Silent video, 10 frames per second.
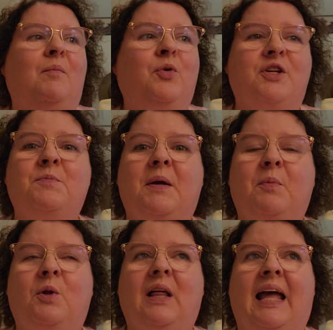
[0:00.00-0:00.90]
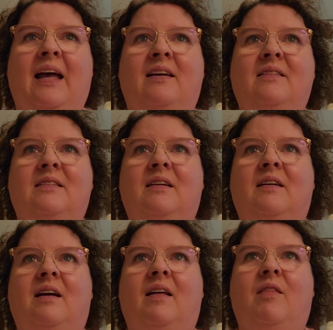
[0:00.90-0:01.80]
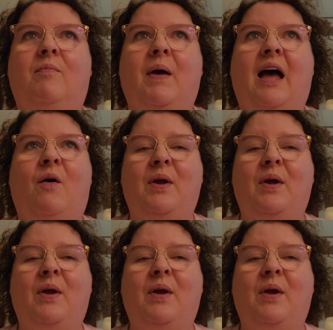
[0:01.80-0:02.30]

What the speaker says: British people and how